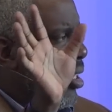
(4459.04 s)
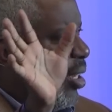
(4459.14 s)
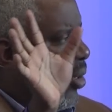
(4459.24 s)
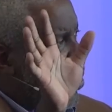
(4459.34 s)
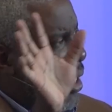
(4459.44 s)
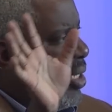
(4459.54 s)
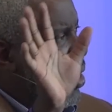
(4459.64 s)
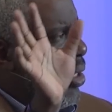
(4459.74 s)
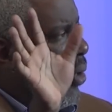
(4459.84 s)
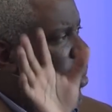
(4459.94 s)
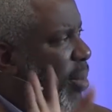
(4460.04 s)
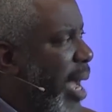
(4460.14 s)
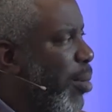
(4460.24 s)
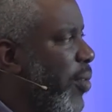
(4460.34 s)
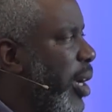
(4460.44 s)
you know, doesn't know the
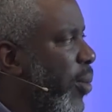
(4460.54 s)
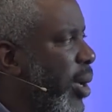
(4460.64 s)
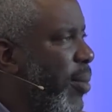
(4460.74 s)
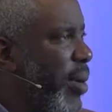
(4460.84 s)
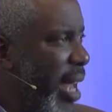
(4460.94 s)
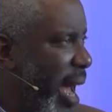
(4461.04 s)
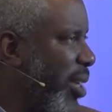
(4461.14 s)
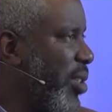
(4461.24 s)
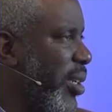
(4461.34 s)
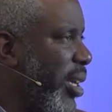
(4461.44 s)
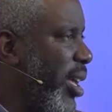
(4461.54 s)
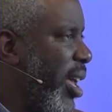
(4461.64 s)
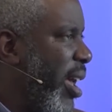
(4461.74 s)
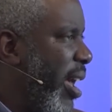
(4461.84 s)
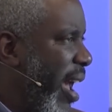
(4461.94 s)
Bible very well, but actually,
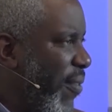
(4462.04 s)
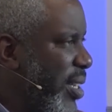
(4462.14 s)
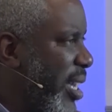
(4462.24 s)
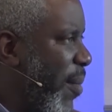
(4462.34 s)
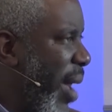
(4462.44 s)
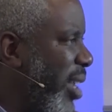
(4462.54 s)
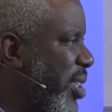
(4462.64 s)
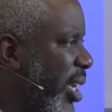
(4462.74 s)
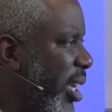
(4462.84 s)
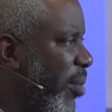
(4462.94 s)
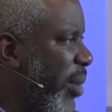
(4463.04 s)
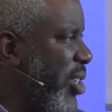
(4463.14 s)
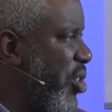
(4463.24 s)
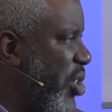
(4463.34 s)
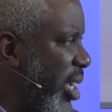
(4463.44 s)
every time I see him,
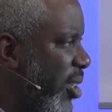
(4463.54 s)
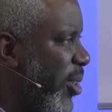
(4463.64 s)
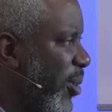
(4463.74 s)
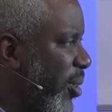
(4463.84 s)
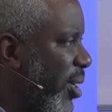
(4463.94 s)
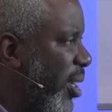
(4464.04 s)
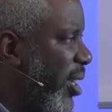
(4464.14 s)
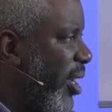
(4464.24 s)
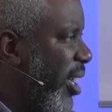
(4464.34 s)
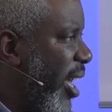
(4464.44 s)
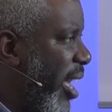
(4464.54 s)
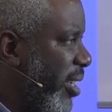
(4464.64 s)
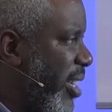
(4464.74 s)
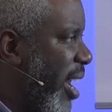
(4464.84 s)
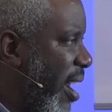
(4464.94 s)
he's gentle
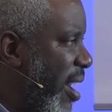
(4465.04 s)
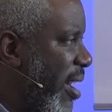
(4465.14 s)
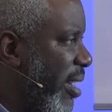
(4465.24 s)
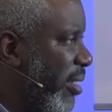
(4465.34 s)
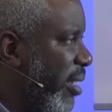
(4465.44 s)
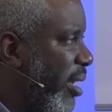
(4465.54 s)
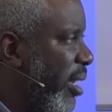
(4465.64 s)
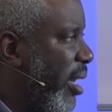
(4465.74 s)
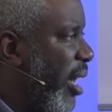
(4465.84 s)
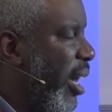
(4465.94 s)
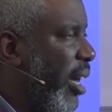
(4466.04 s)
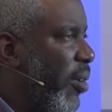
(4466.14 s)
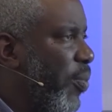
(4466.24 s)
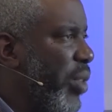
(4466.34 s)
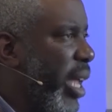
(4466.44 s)
and kind.
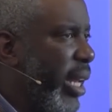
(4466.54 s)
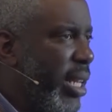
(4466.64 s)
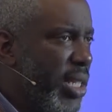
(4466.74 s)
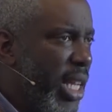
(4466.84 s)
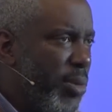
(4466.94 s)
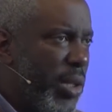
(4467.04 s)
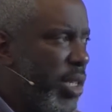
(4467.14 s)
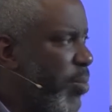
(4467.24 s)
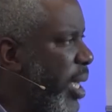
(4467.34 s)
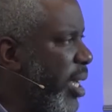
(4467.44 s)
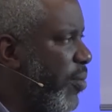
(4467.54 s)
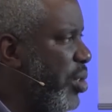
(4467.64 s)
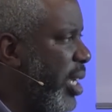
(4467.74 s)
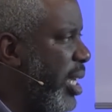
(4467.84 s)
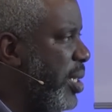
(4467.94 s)
Um, and he seems to speak
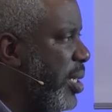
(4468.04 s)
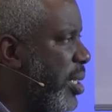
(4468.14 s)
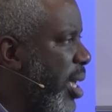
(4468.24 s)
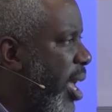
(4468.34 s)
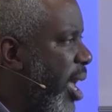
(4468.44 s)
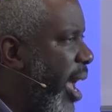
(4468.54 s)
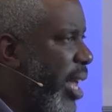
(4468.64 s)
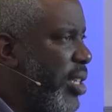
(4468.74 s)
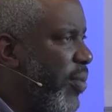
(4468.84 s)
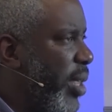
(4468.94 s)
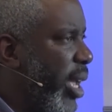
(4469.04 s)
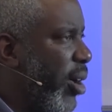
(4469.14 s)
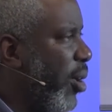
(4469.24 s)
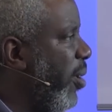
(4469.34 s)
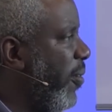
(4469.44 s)
of Jesus as if they
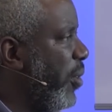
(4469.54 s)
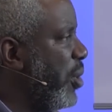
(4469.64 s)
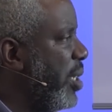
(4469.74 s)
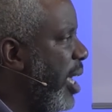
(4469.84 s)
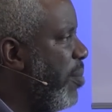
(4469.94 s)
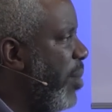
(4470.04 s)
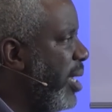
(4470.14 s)
are on a first name